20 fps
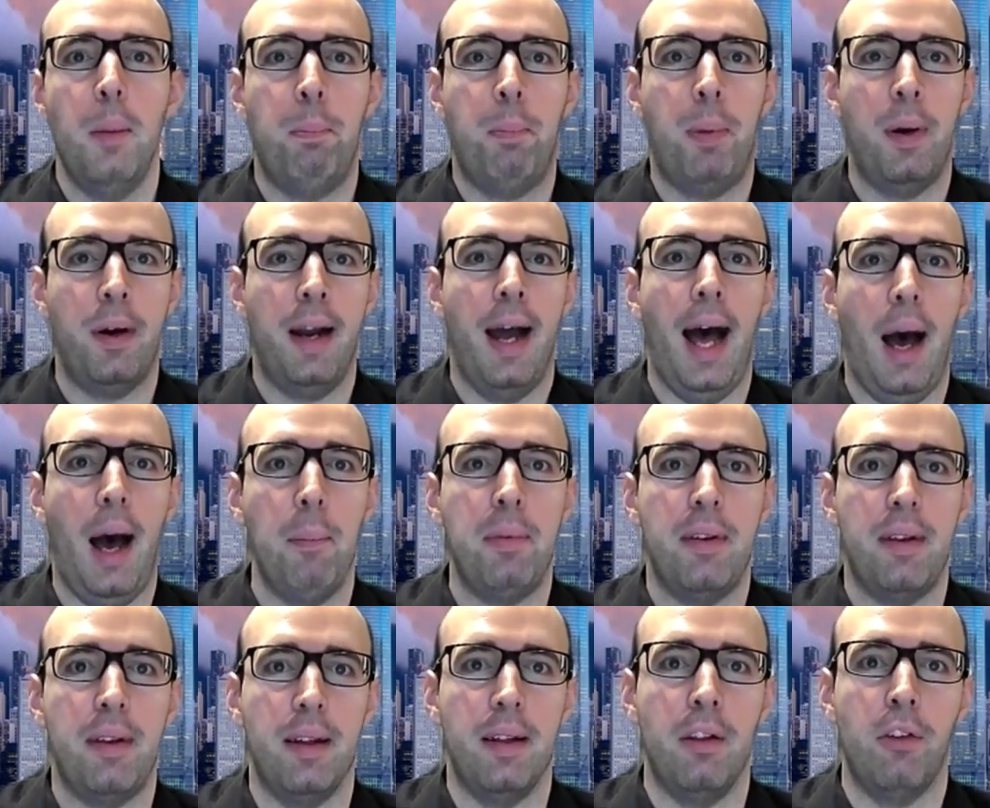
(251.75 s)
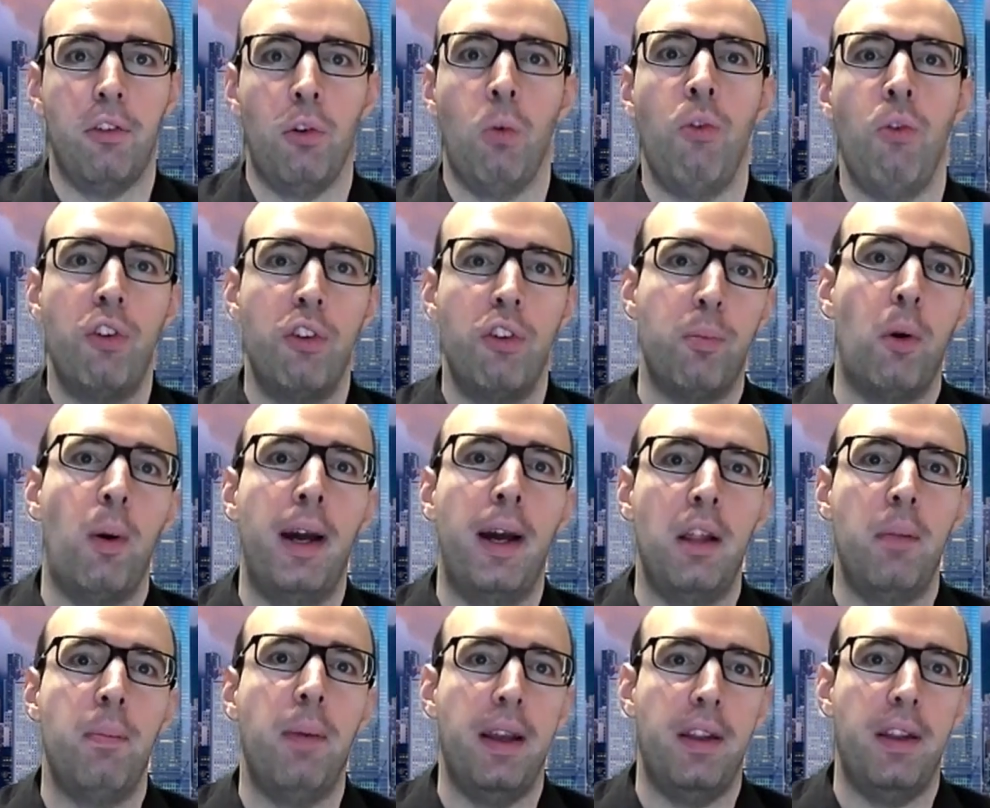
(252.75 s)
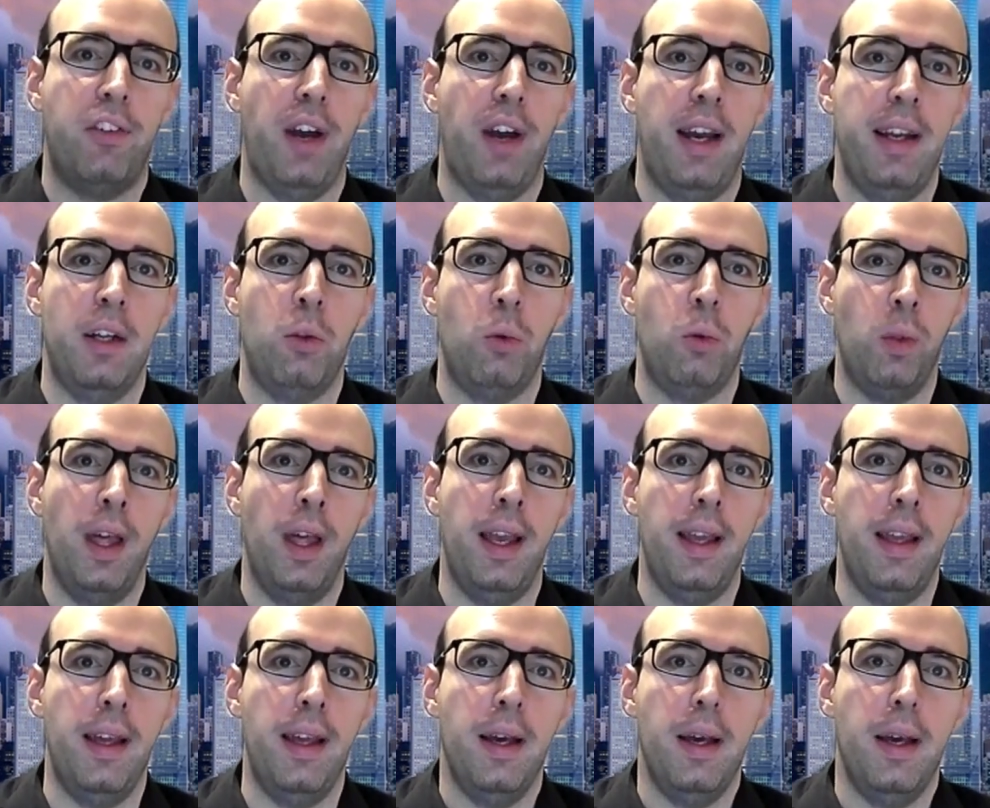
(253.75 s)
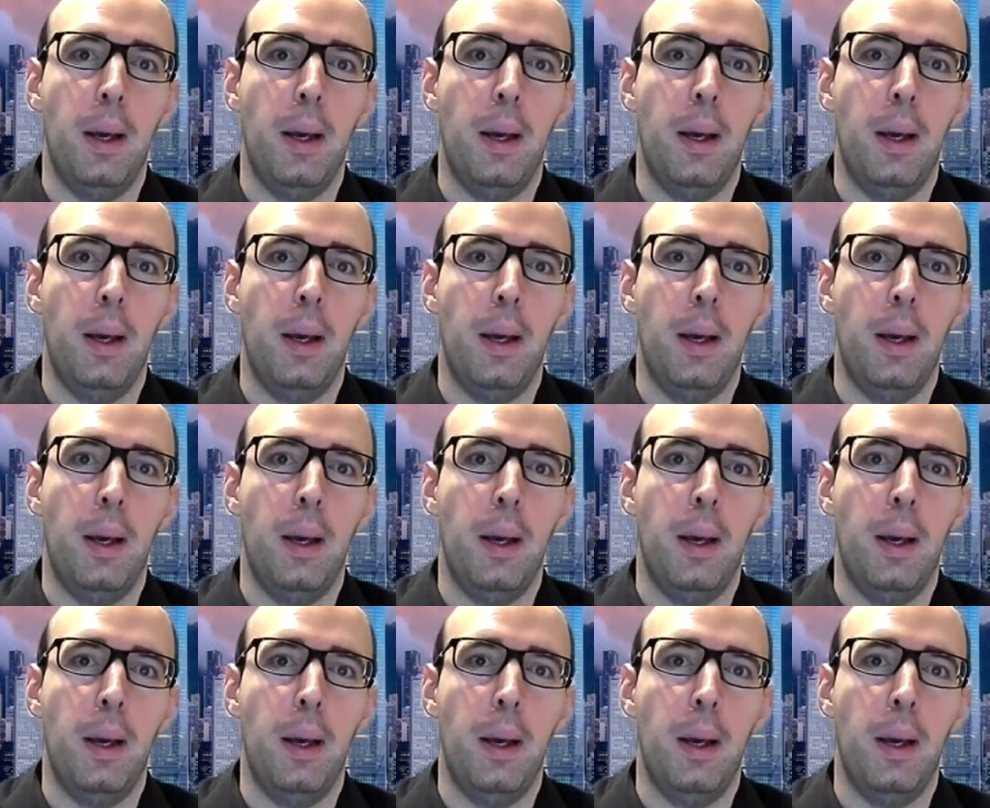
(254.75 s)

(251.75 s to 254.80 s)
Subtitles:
perhaps the solutions provided by China today